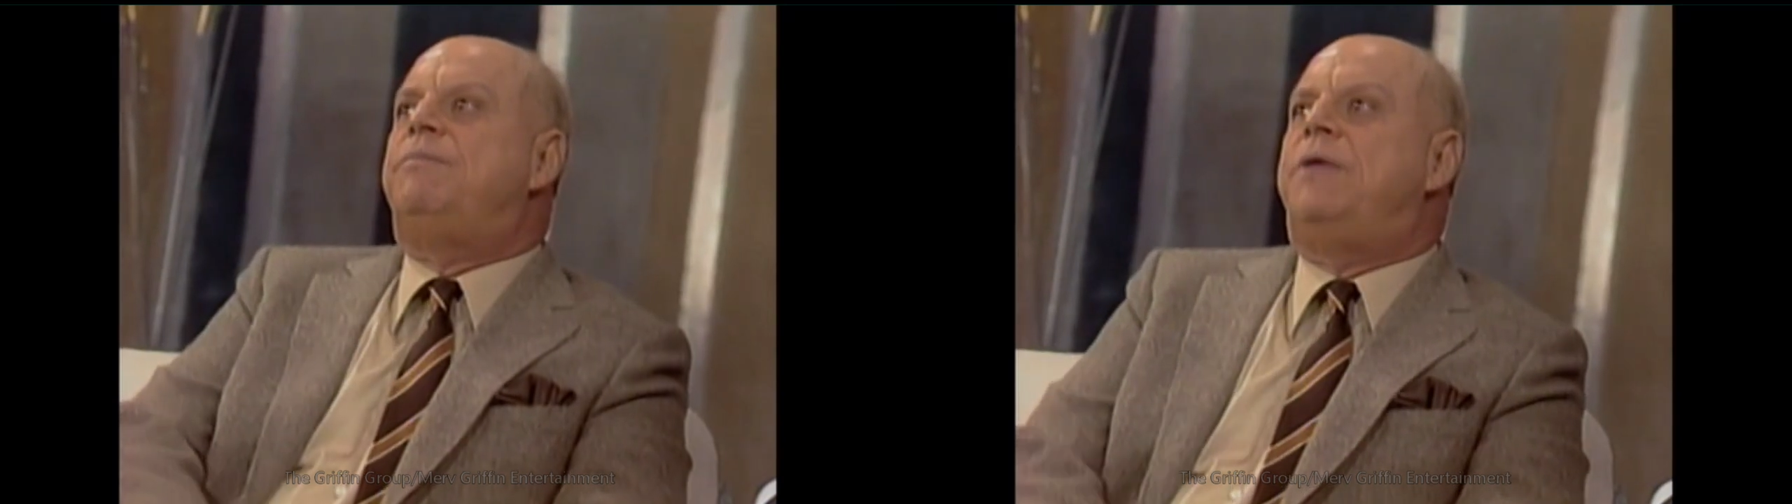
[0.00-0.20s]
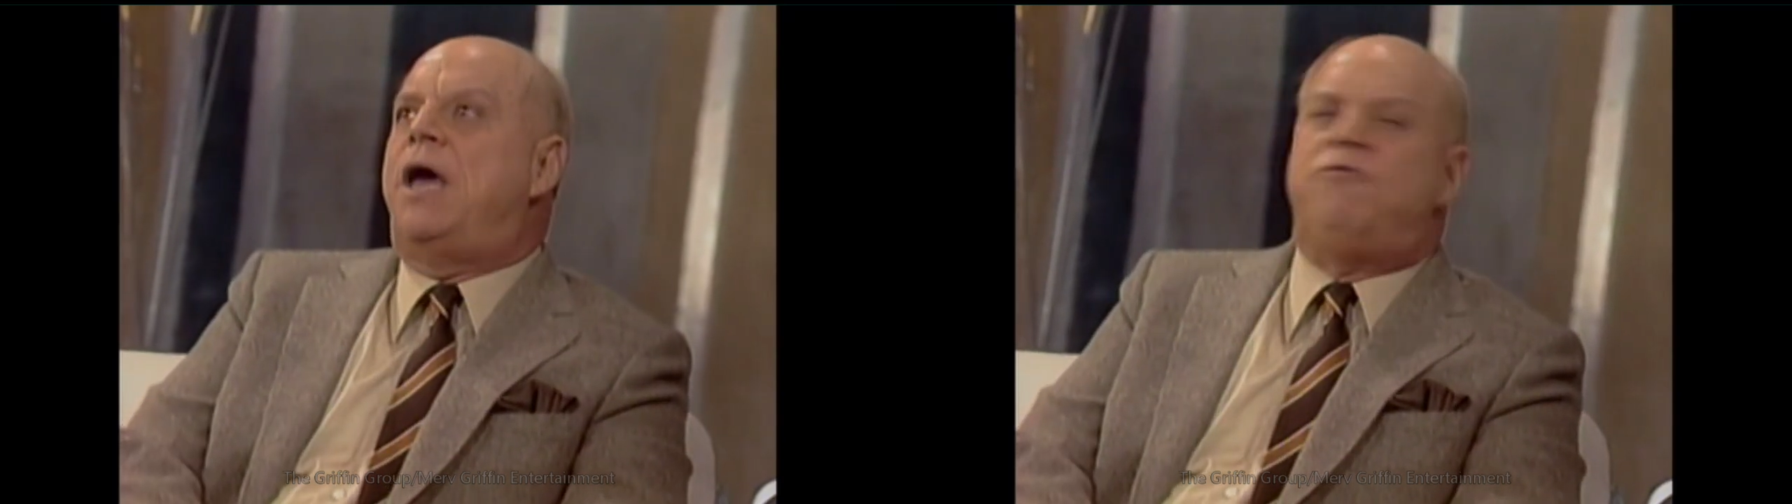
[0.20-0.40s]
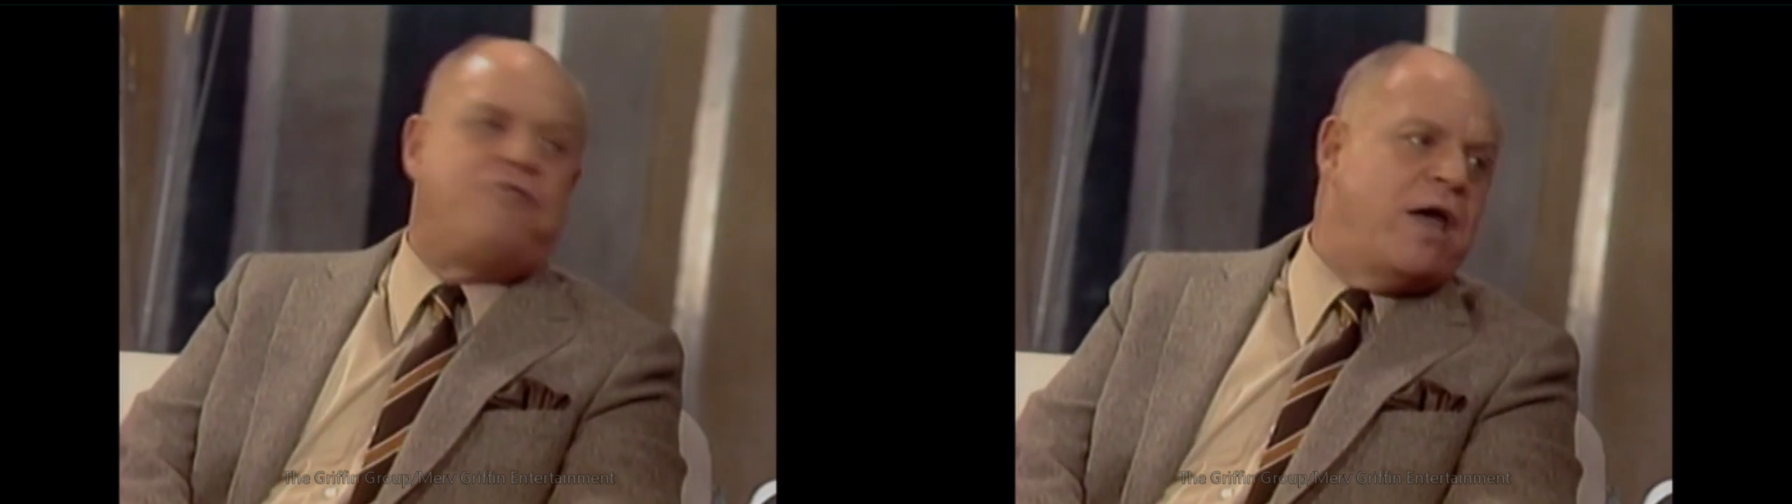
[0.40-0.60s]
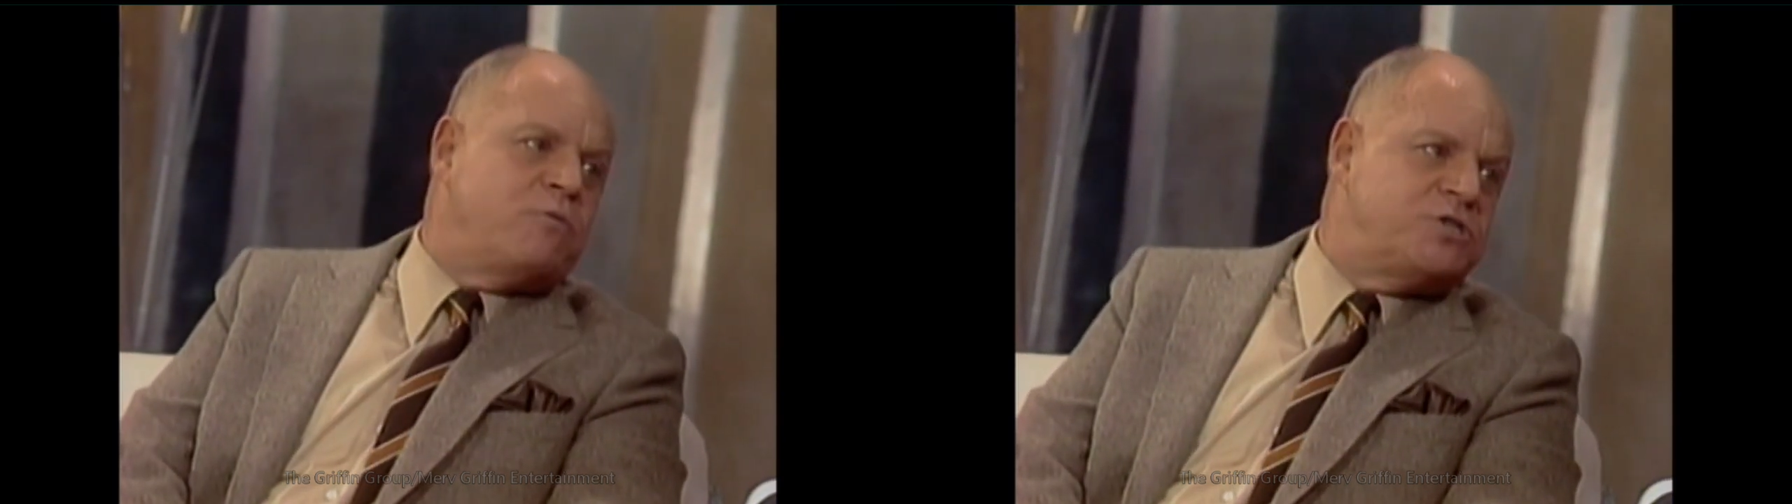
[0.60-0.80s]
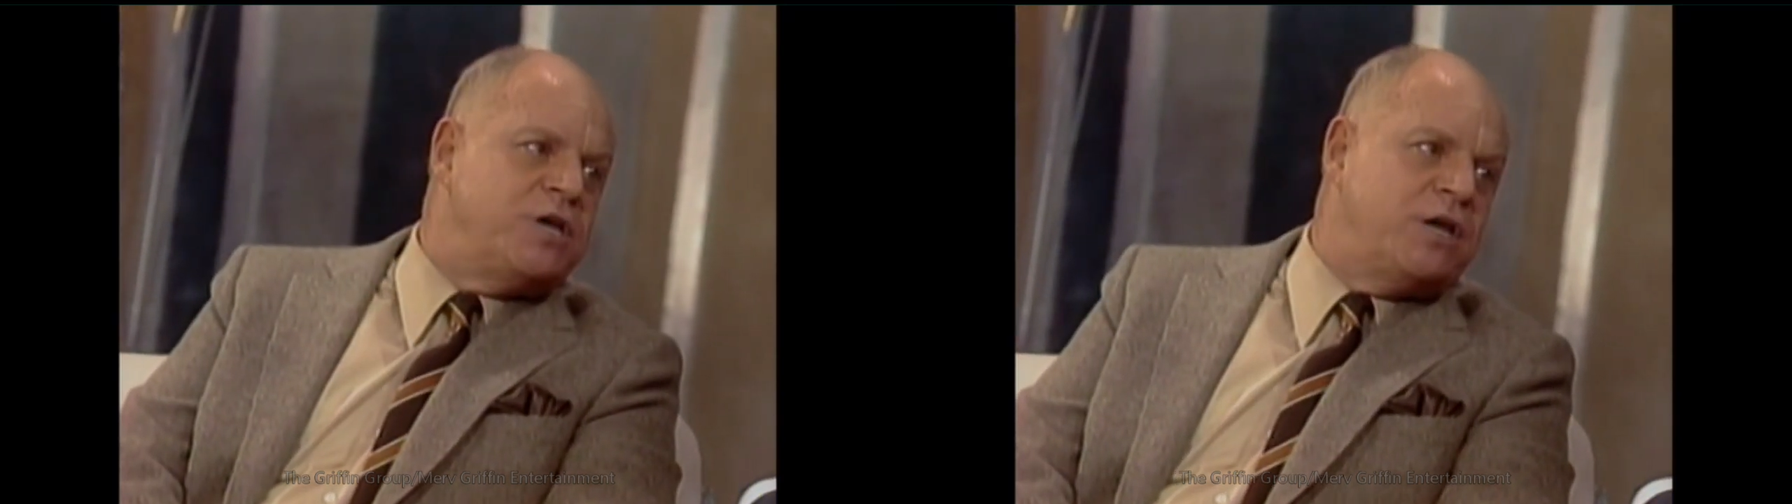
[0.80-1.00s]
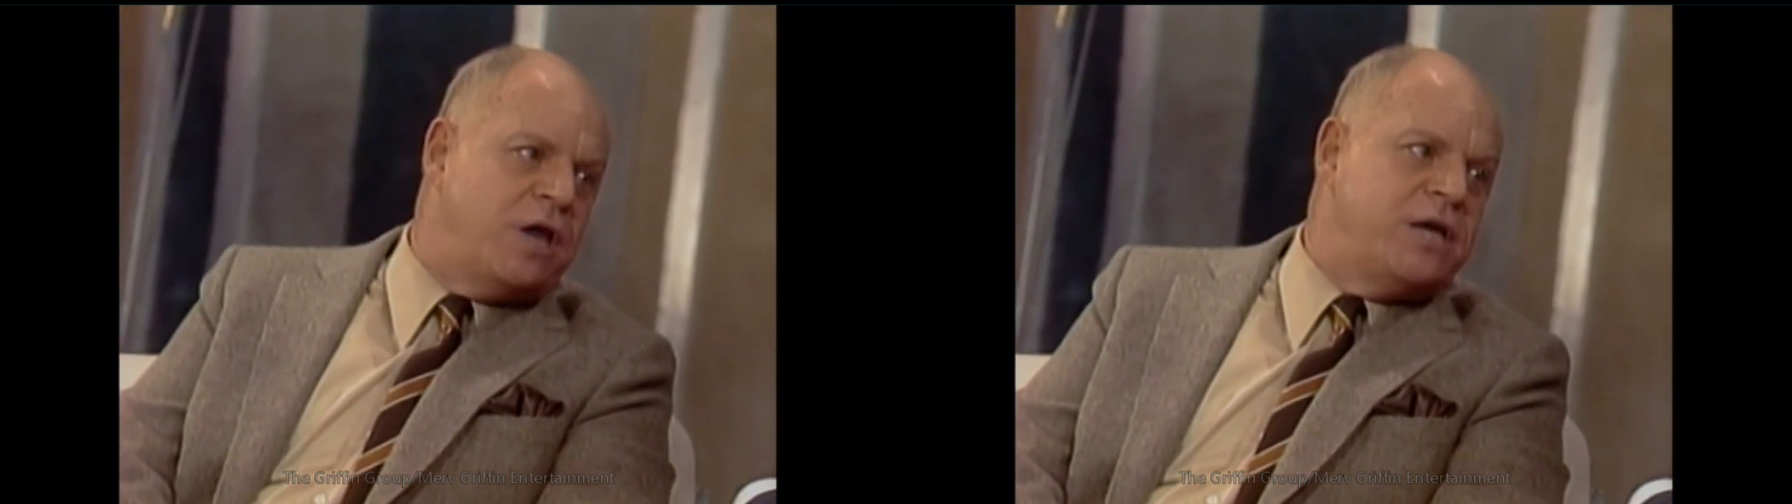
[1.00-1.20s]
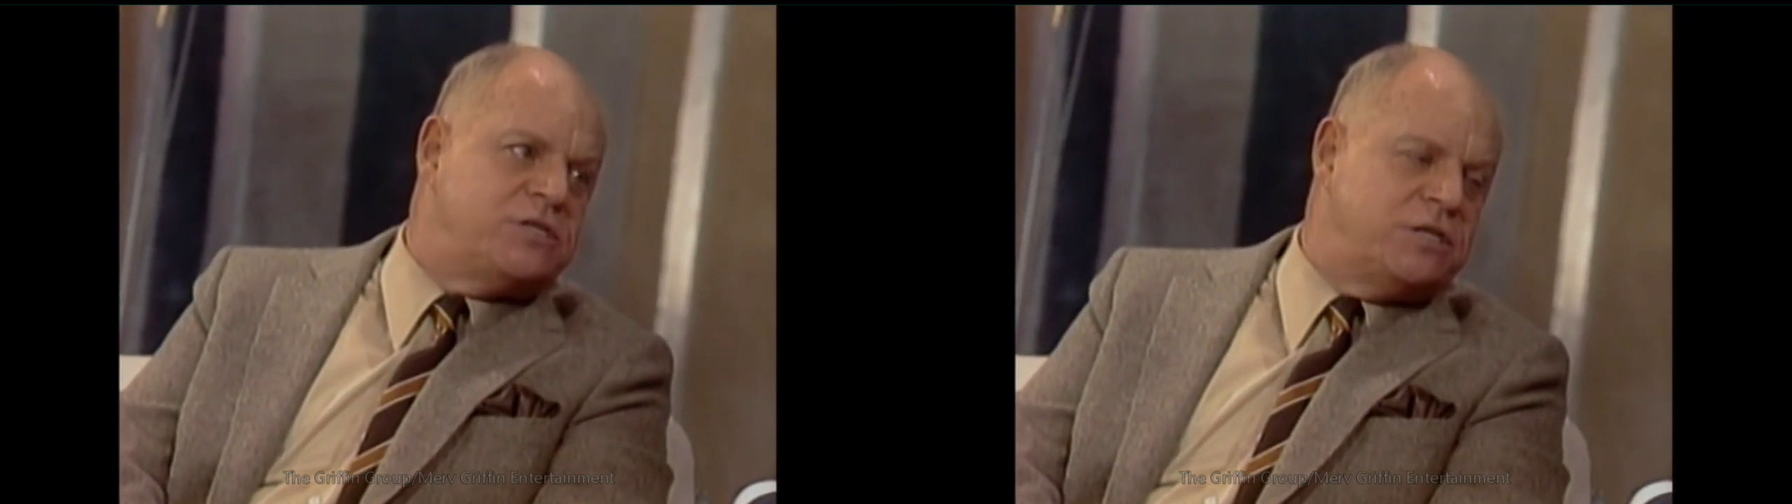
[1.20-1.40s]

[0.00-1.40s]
And Frank was saying nice